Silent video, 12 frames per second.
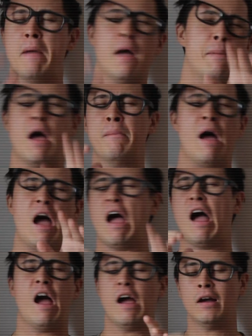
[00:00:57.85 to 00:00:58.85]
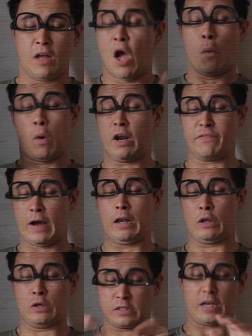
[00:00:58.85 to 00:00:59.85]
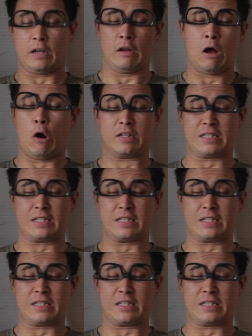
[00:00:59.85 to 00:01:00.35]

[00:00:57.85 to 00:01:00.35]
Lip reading: meh. What if I lose it, or